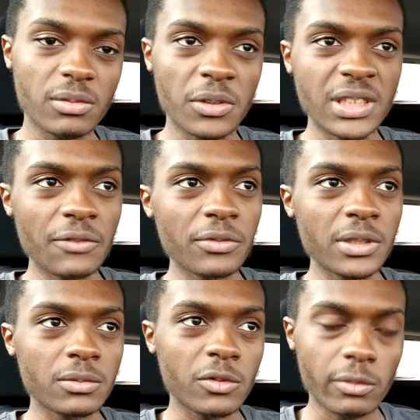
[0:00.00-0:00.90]
Want
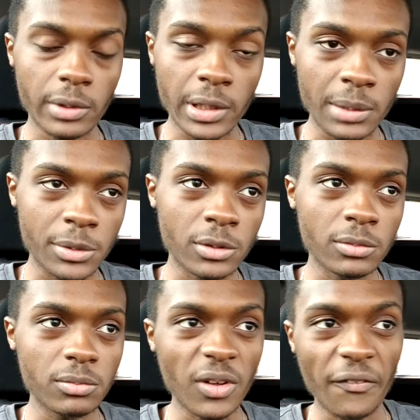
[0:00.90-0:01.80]
something reliable,
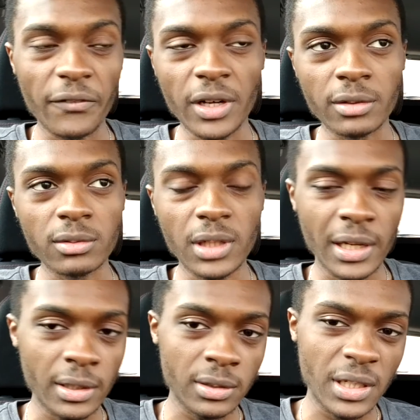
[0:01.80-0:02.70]
fun,
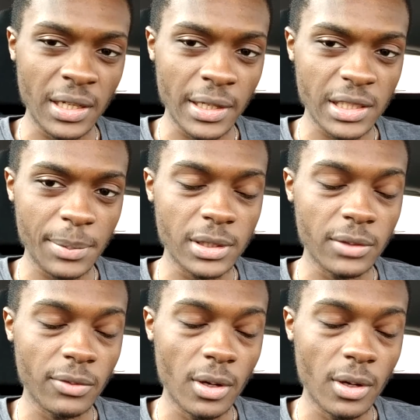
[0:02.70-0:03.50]
and inexpensive.